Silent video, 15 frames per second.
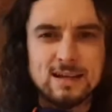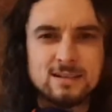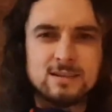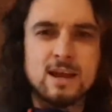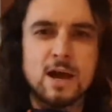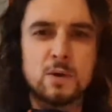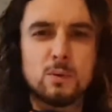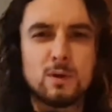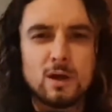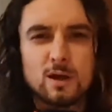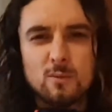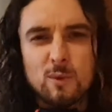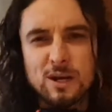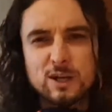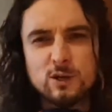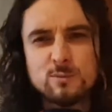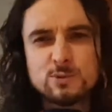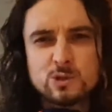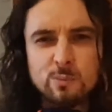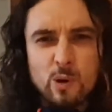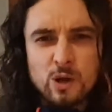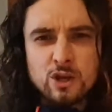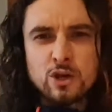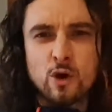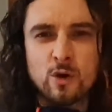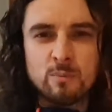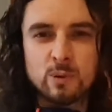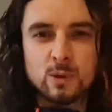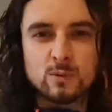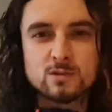Now, when it comes to buying night
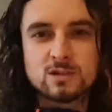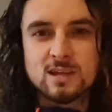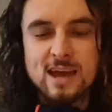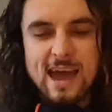boots,